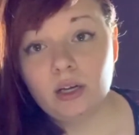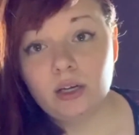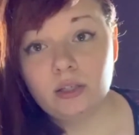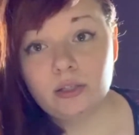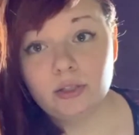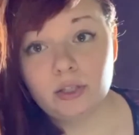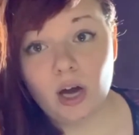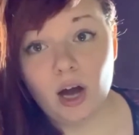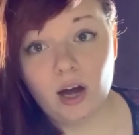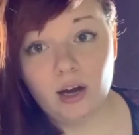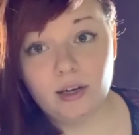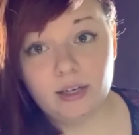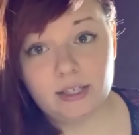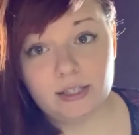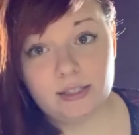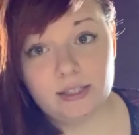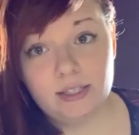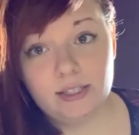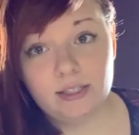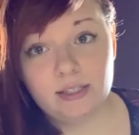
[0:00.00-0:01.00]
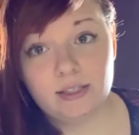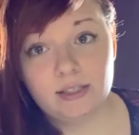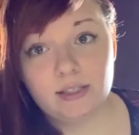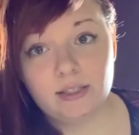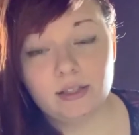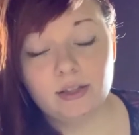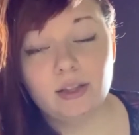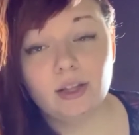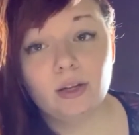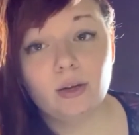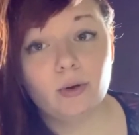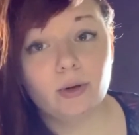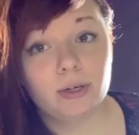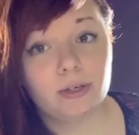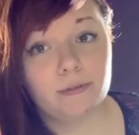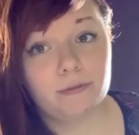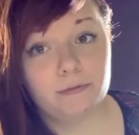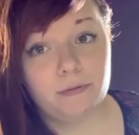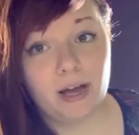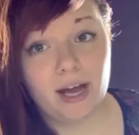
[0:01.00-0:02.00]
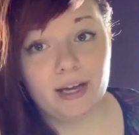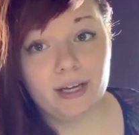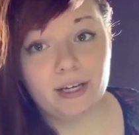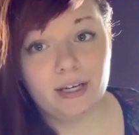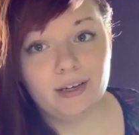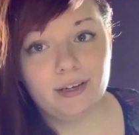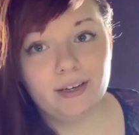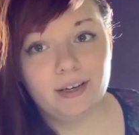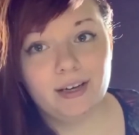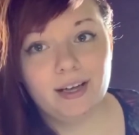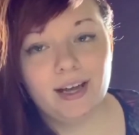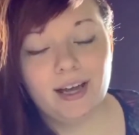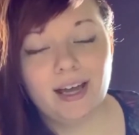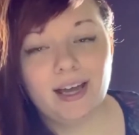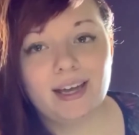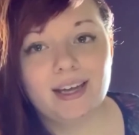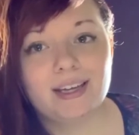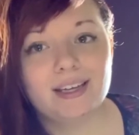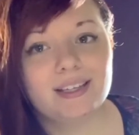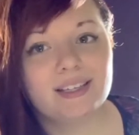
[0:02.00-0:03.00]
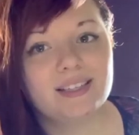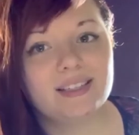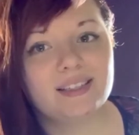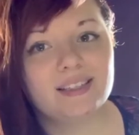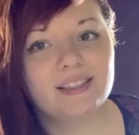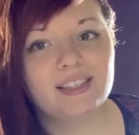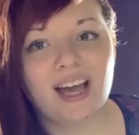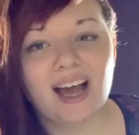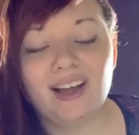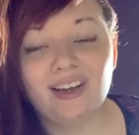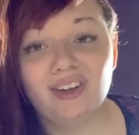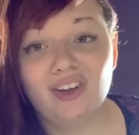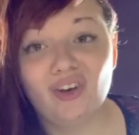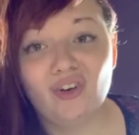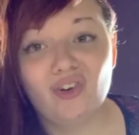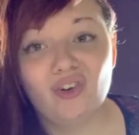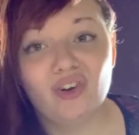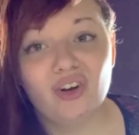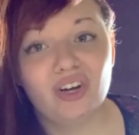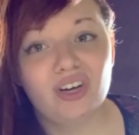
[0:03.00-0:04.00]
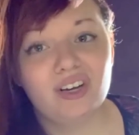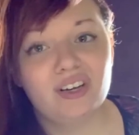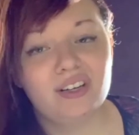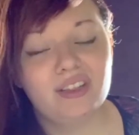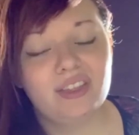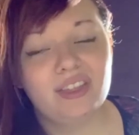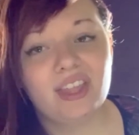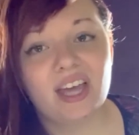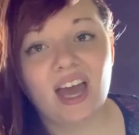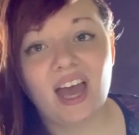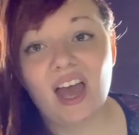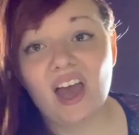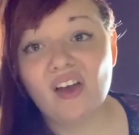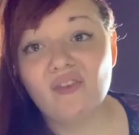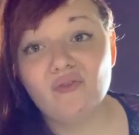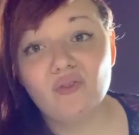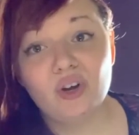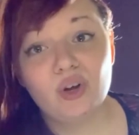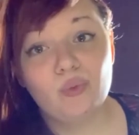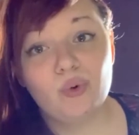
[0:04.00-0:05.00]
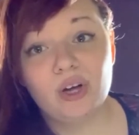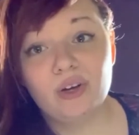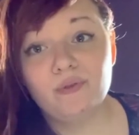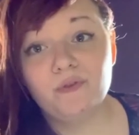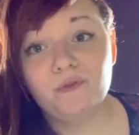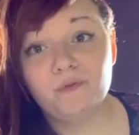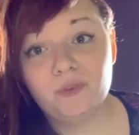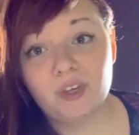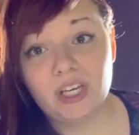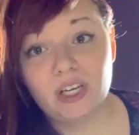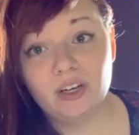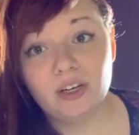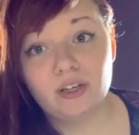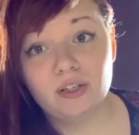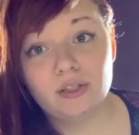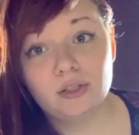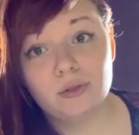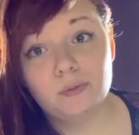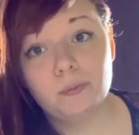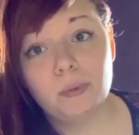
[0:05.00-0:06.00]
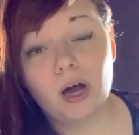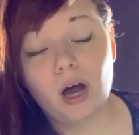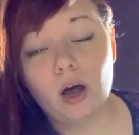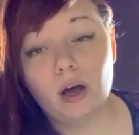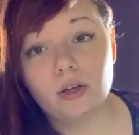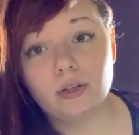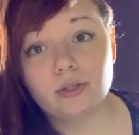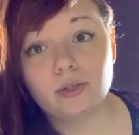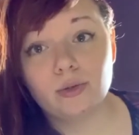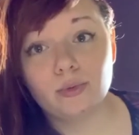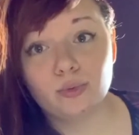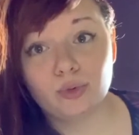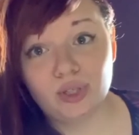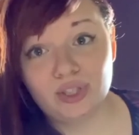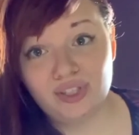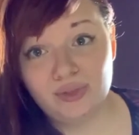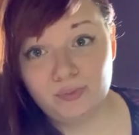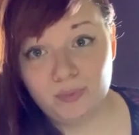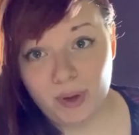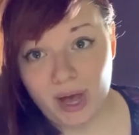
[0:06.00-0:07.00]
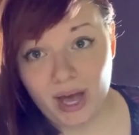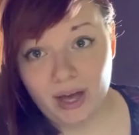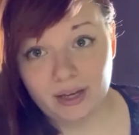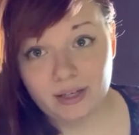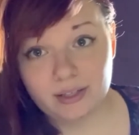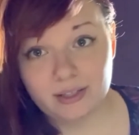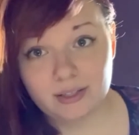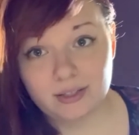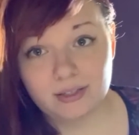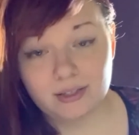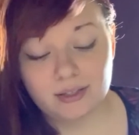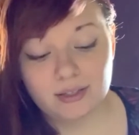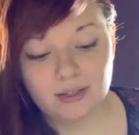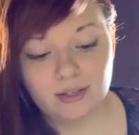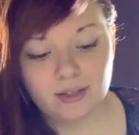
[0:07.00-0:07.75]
Taurus, the Lord of Fire, is a lord that everyone fears but also respects.